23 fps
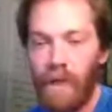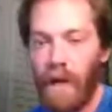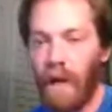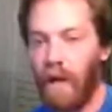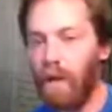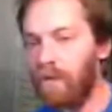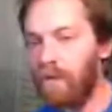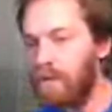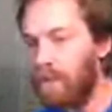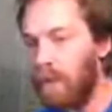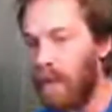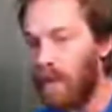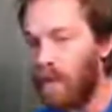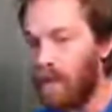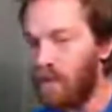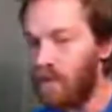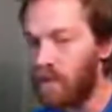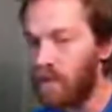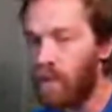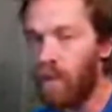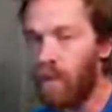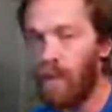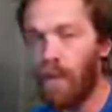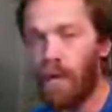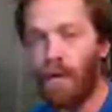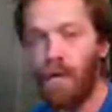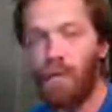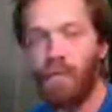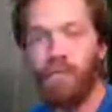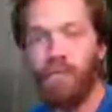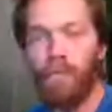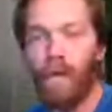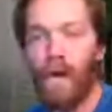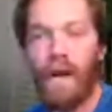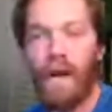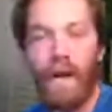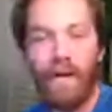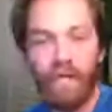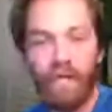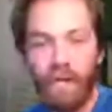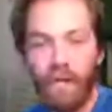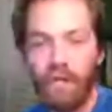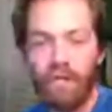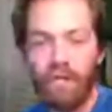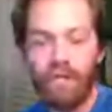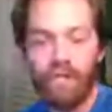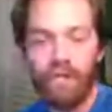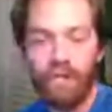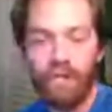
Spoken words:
aerospace or whatever.